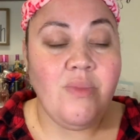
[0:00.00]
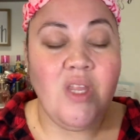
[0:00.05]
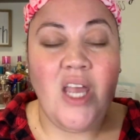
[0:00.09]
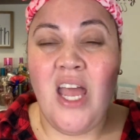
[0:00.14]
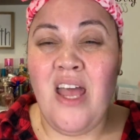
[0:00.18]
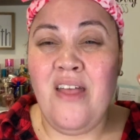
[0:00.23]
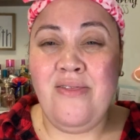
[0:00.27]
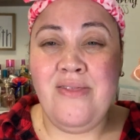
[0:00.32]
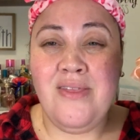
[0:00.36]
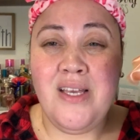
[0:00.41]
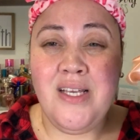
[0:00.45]

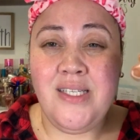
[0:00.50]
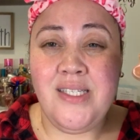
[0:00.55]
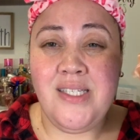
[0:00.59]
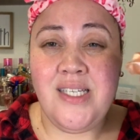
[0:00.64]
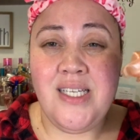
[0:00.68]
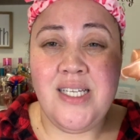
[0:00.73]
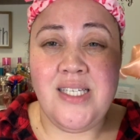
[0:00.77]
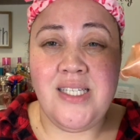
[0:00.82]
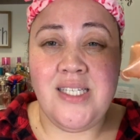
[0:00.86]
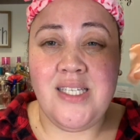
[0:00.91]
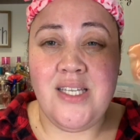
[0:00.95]
And this
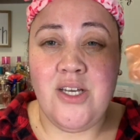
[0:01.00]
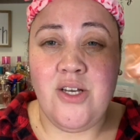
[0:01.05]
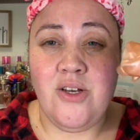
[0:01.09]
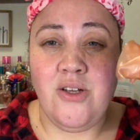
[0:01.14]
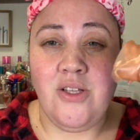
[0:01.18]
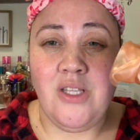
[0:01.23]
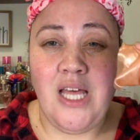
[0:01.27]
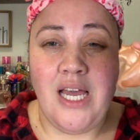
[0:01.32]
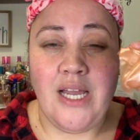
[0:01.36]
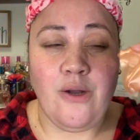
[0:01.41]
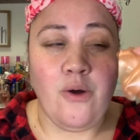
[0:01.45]
is
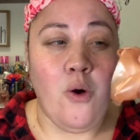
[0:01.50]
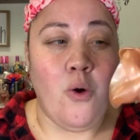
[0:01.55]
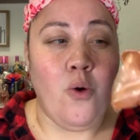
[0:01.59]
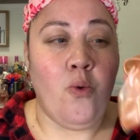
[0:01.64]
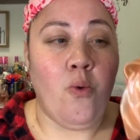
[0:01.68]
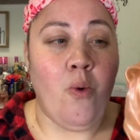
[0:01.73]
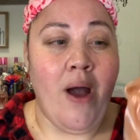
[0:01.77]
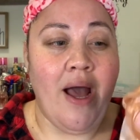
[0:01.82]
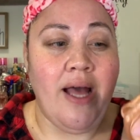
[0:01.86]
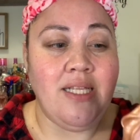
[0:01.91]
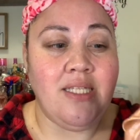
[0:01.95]
still like
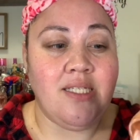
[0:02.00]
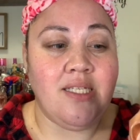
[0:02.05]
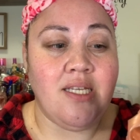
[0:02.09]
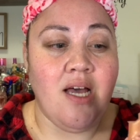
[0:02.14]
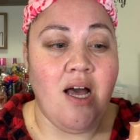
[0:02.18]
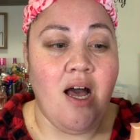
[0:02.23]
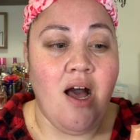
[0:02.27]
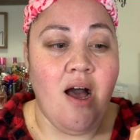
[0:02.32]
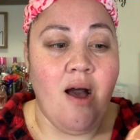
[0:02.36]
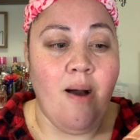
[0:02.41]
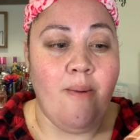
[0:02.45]
wet
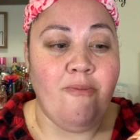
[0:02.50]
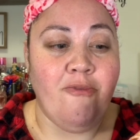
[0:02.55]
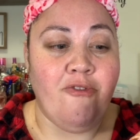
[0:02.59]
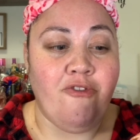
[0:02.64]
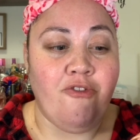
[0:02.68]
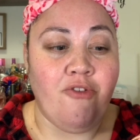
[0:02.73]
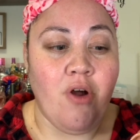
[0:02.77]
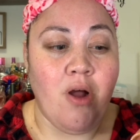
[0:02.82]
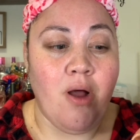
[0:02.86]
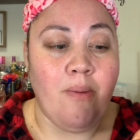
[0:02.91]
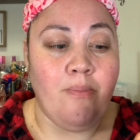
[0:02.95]
um,
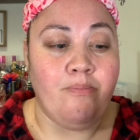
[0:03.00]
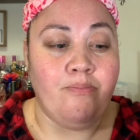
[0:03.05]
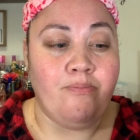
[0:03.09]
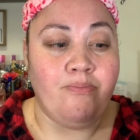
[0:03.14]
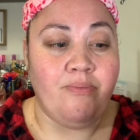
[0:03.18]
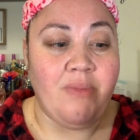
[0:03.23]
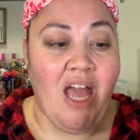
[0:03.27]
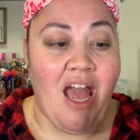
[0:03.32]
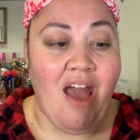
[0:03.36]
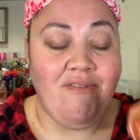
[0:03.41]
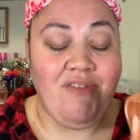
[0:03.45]

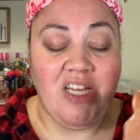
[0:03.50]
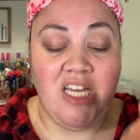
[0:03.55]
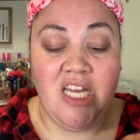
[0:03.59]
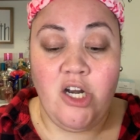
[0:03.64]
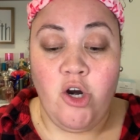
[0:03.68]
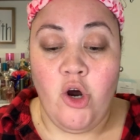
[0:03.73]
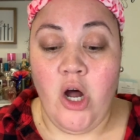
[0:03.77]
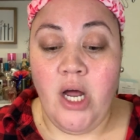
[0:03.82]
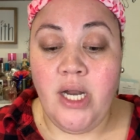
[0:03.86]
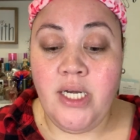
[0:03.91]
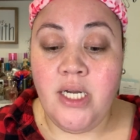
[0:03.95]
from having it
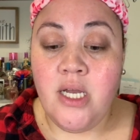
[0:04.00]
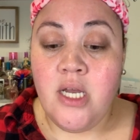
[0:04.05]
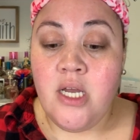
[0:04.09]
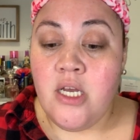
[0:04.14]
on.